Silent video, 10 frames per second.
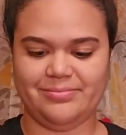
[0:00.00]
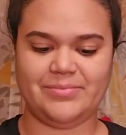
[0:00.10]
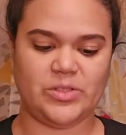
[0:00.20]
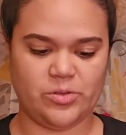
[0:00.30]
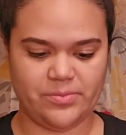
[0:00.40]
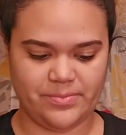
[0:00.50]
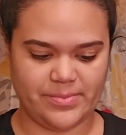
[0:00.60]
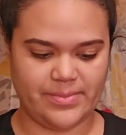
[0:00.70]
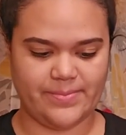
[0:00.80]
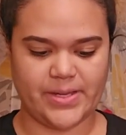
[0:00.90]
So
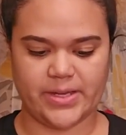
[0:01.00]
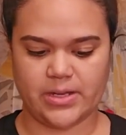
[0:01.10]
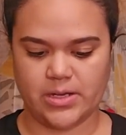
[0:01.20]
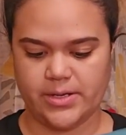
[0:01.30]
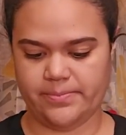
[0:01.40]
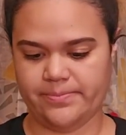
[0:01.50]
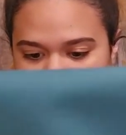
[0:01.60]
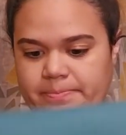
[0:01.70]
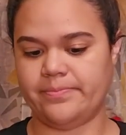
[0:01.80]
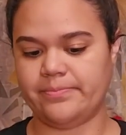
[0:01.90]
I got
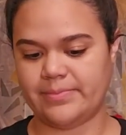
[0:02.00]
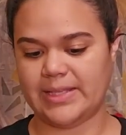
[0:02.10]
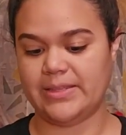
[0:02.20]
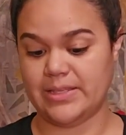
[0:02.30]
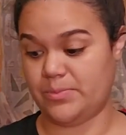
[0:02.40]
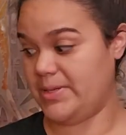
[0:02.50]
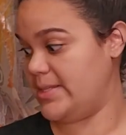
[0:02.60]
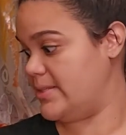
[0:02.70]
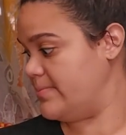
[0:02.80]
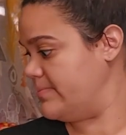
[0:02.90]
this piece.